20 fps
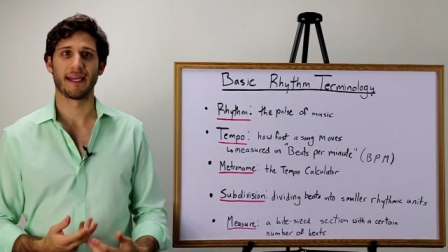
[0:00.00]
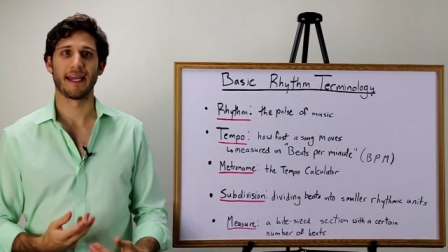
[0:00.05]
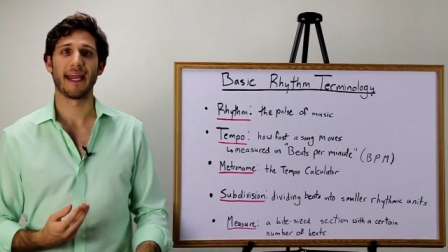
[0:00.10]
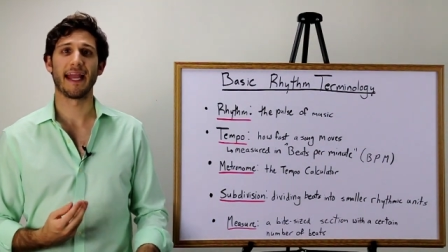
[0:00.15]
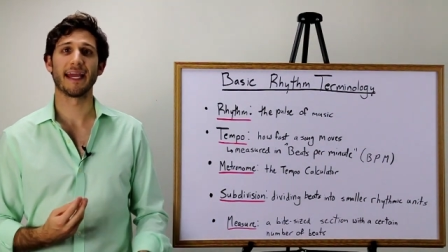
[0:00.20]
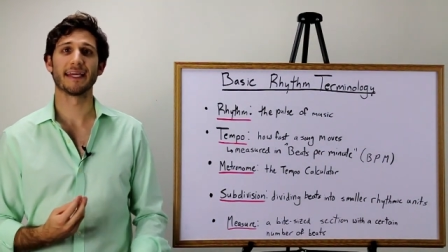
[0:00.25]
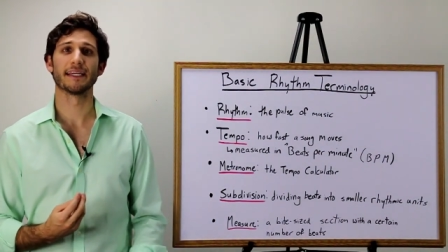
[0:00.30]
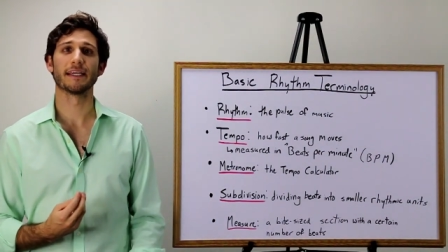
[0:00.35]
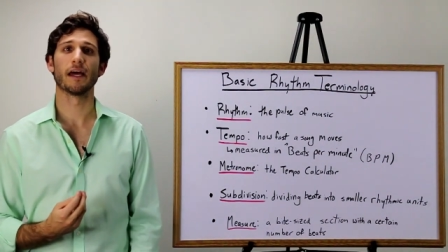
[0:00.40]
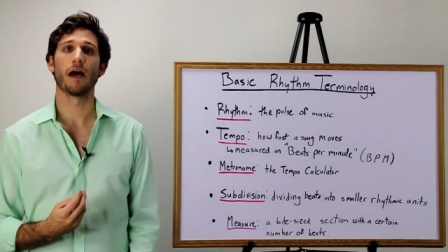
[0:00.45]

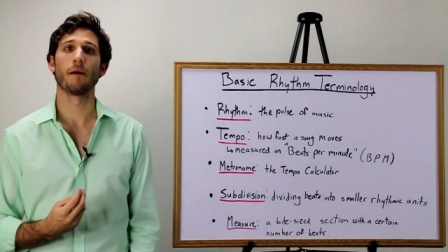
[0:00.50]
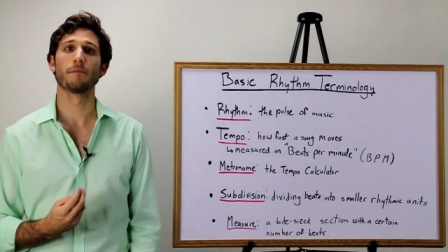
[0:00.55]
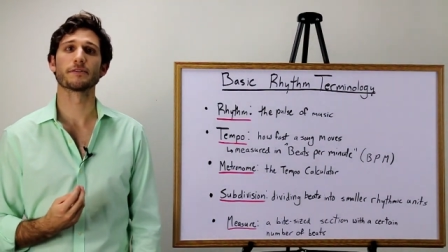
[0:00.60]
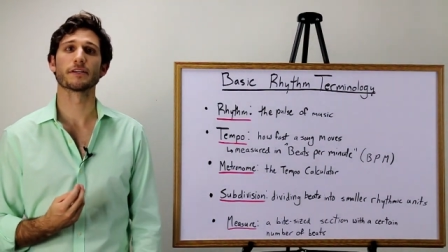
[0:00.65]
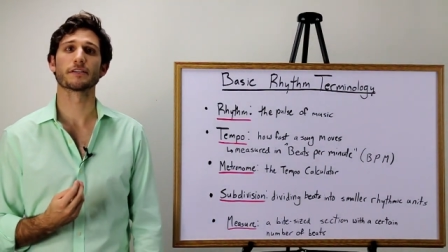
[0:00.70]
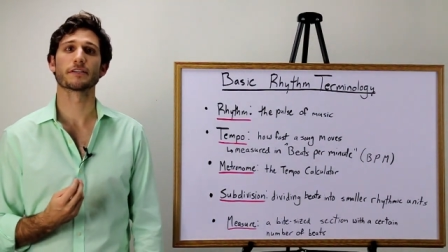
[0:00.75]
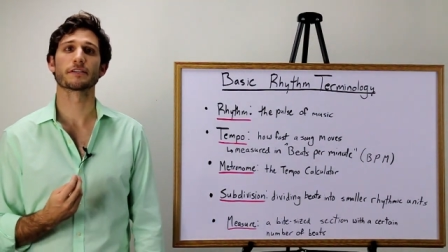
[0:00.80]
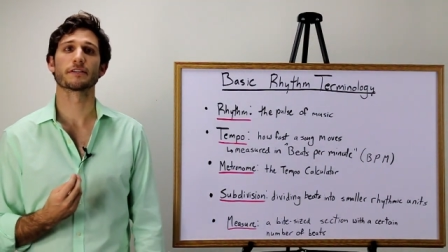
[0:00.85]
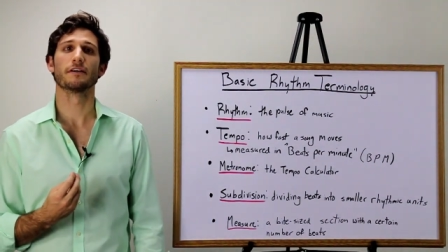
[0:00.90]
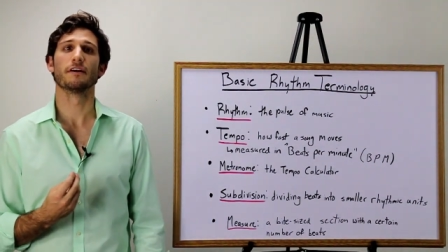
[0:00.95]
and it helps
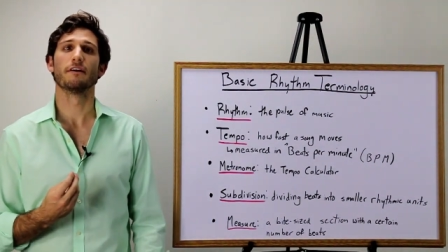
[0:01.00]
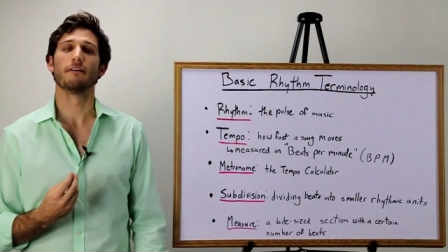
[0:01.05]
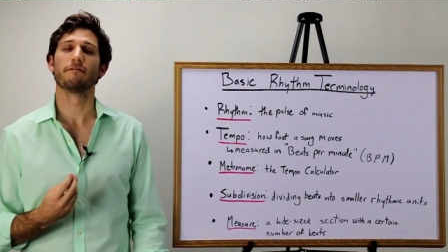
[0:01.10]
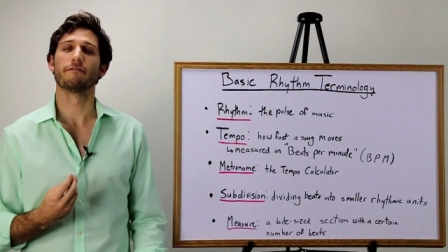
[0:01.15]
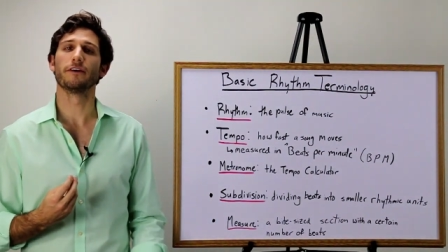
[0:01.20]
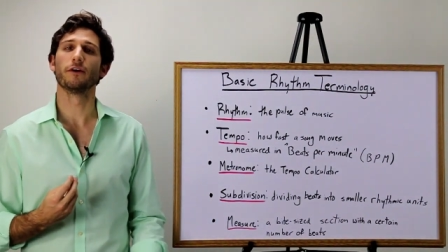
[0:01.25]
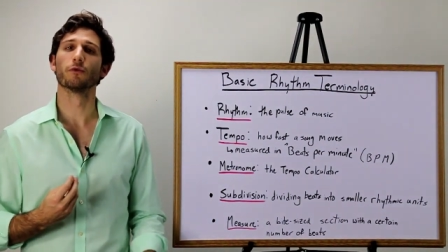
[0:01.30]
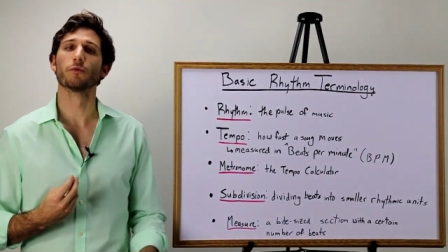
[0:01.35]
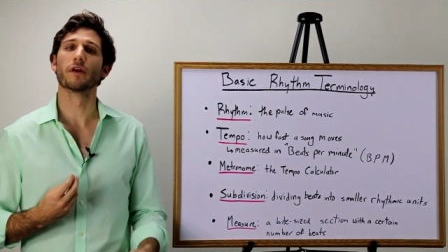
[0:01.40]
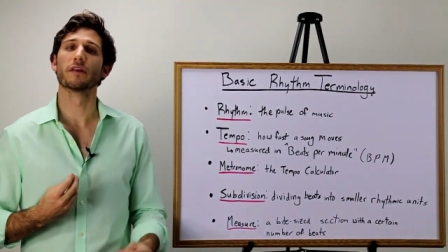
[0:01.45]
us
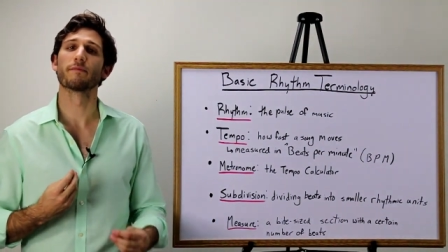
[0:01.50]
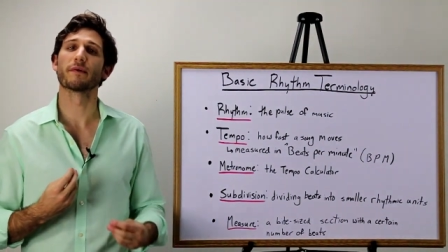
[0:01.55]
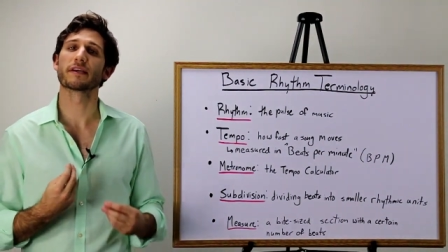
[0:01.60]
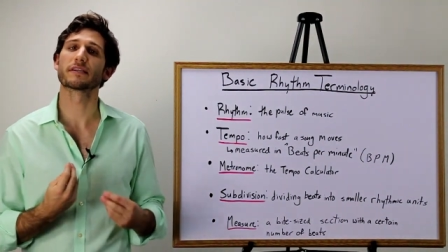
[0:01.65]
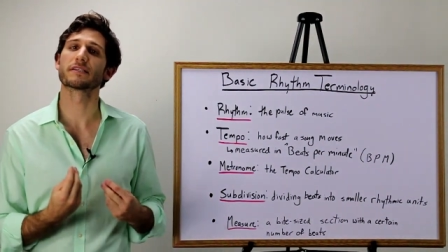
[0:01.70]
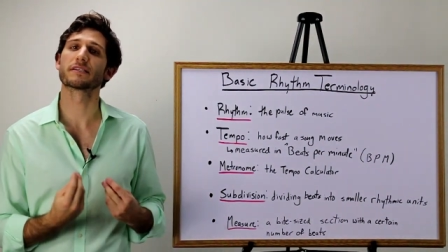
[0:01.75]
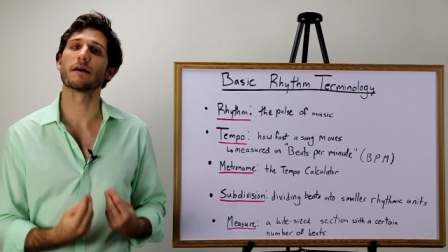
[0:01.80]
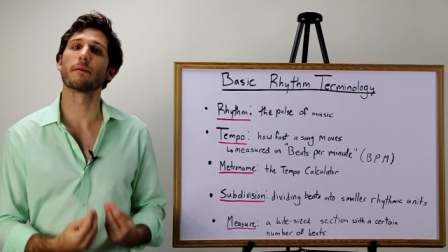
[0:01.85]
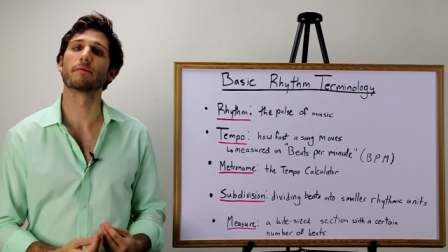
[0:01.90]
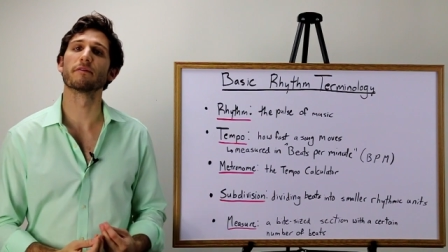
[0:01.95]
feel rhythmic
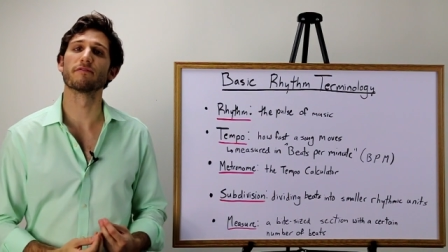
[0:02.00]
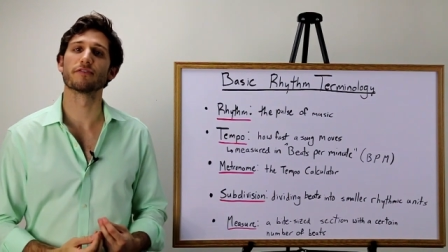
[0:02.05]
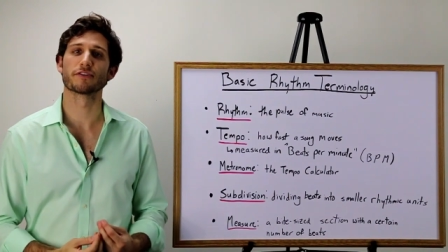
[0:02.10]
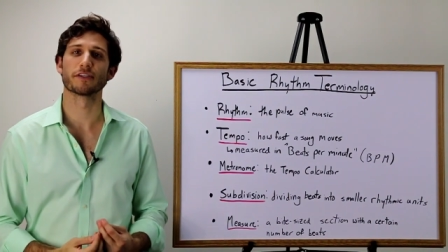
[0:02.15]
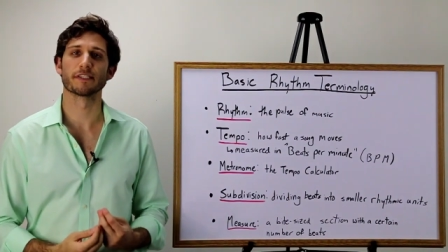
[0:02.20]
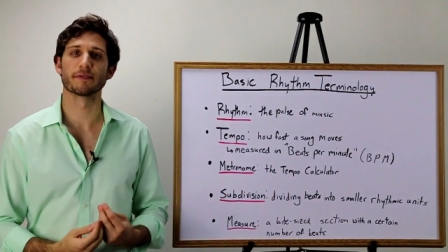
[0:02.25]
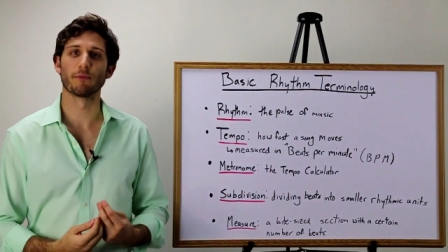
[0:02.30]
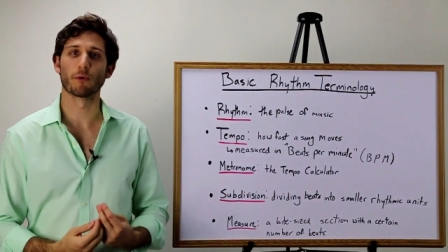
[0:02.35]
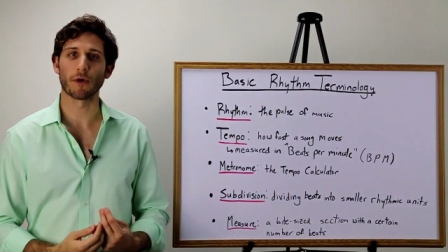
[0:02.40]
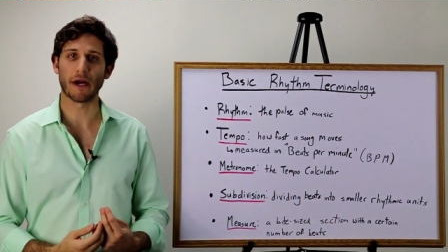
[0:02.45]

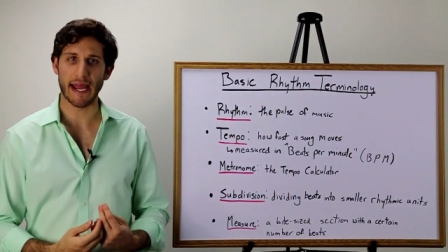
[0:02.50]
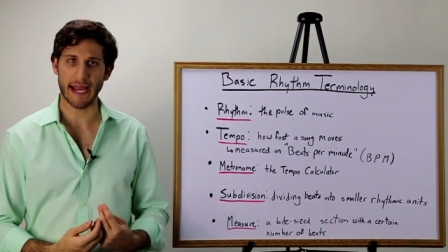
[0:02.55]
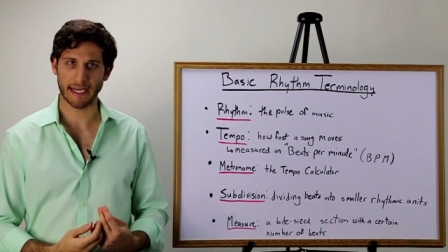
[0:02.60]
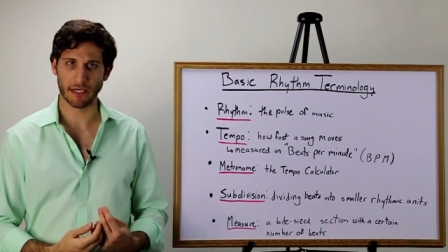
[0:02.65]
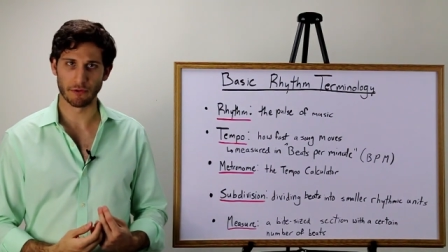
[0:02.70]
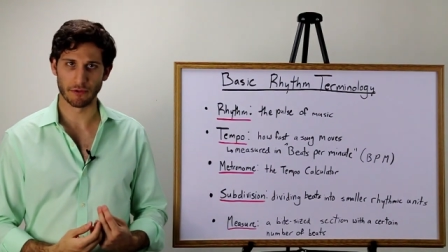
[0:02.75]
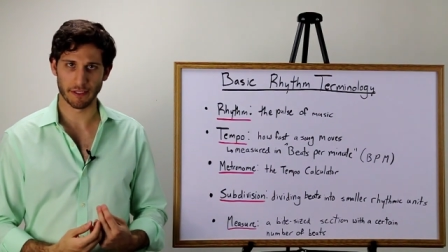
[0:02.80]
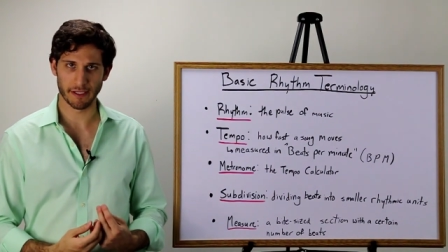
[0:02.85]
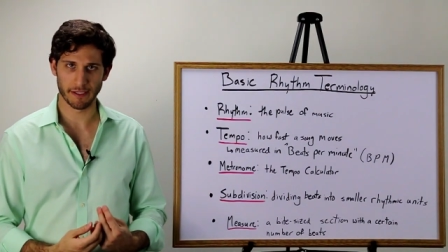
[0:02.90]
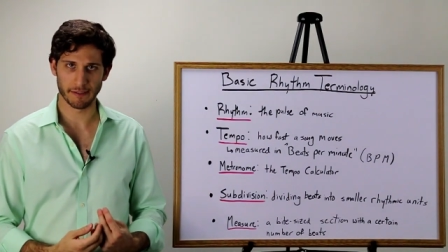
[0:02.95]
subdivisions more
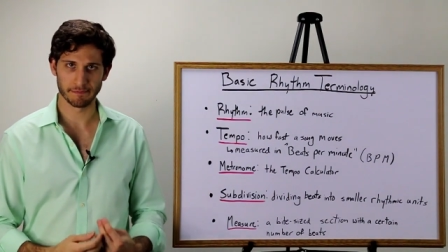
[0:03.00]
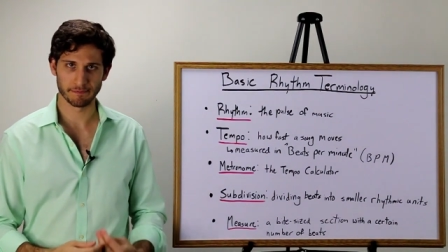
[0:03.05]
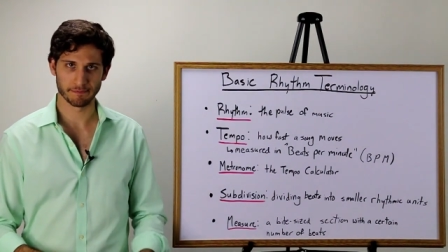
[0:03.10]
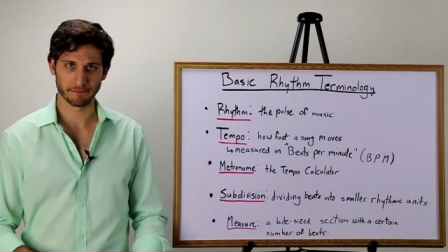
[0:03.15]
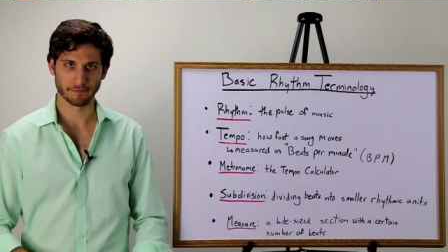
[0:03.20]
accurately.